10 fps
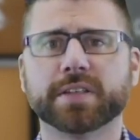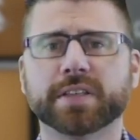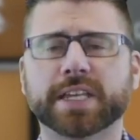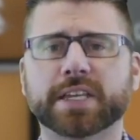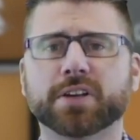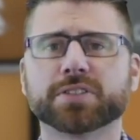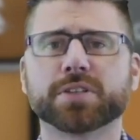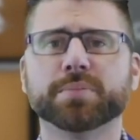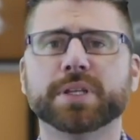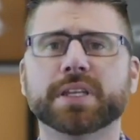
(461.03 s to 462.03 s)
They can
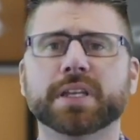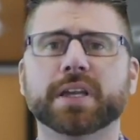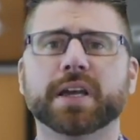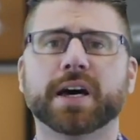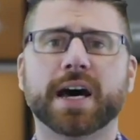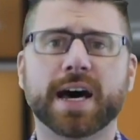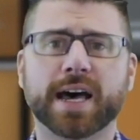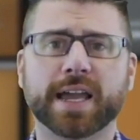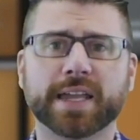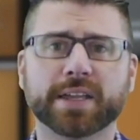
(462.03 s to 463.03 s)
also be
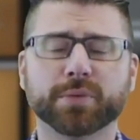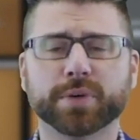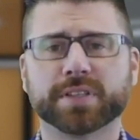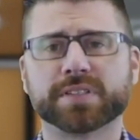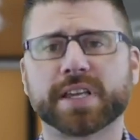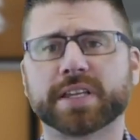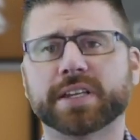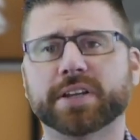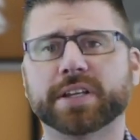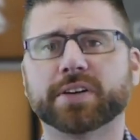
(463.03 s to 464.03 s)
high with a secondary